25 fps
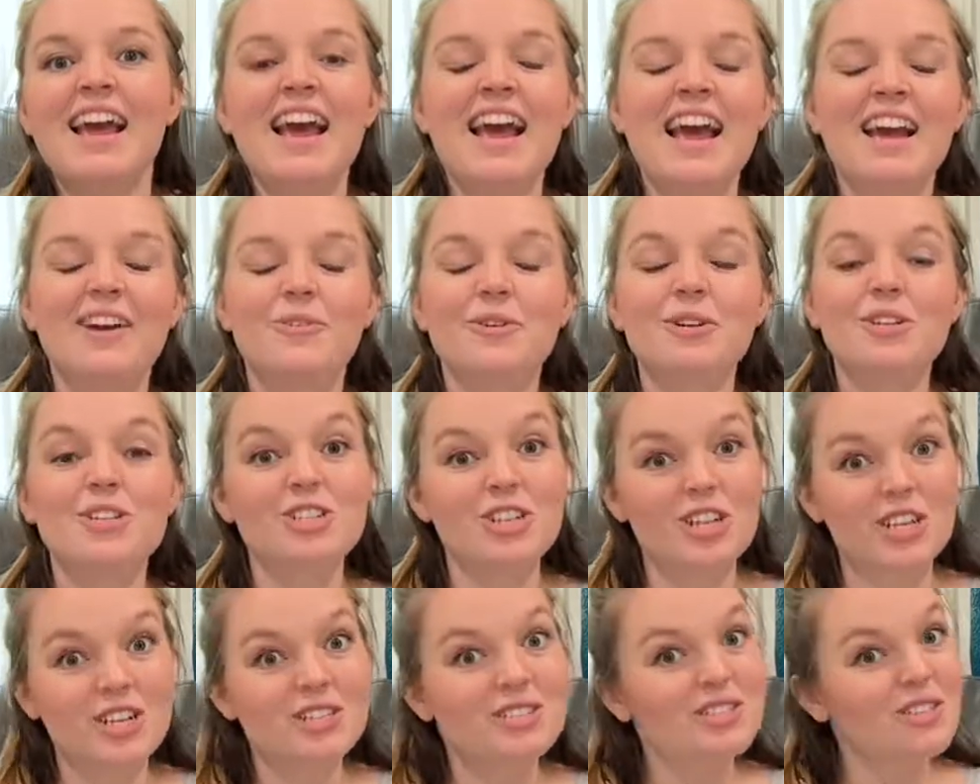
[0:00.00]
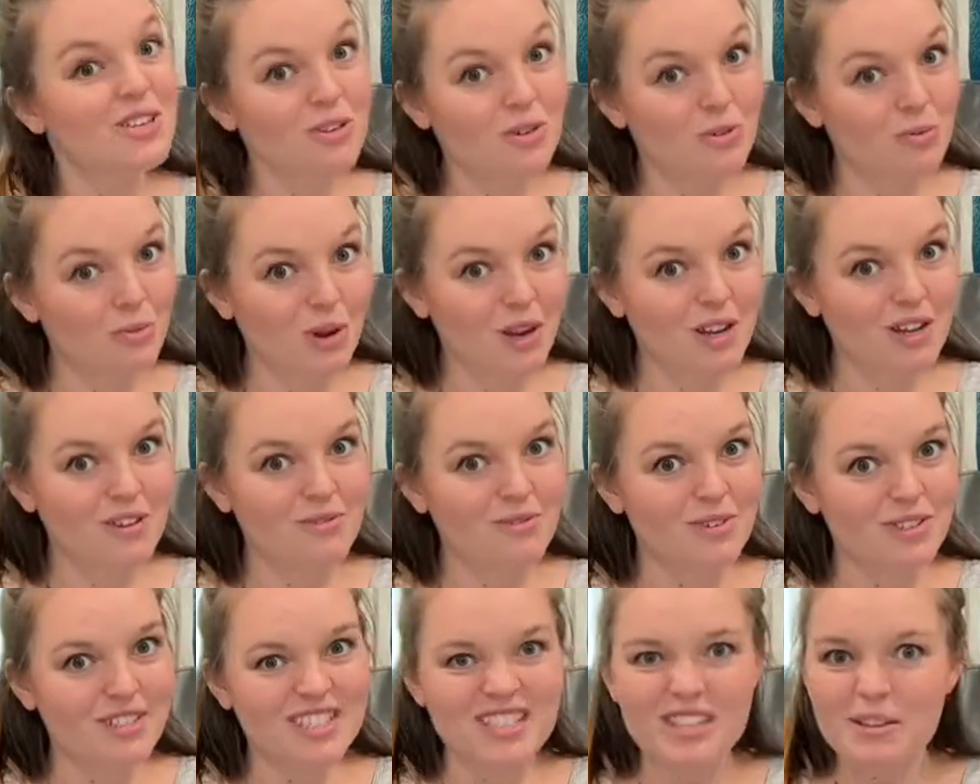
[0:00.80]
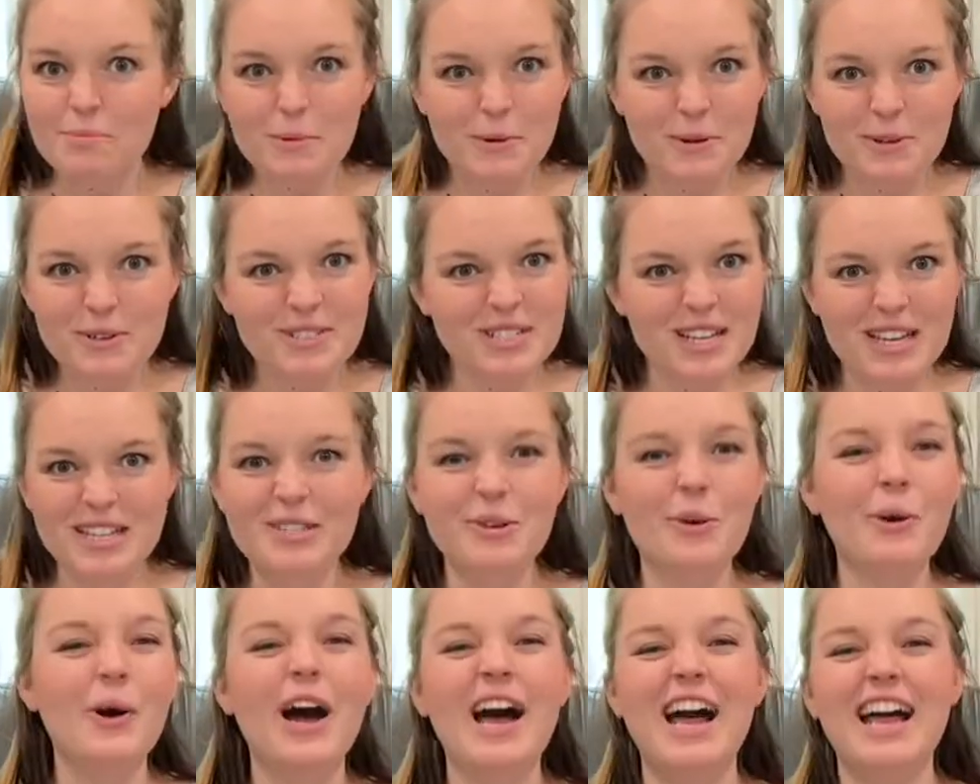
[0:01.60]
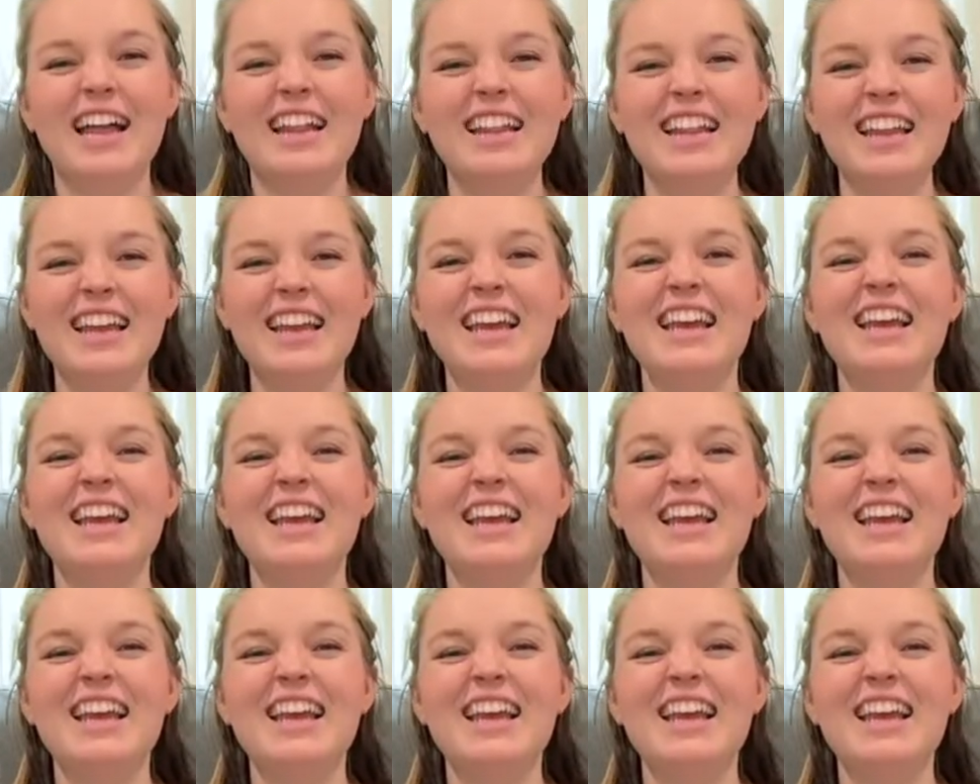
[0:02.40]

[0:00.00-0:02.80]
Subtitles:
which is great with slippers as well.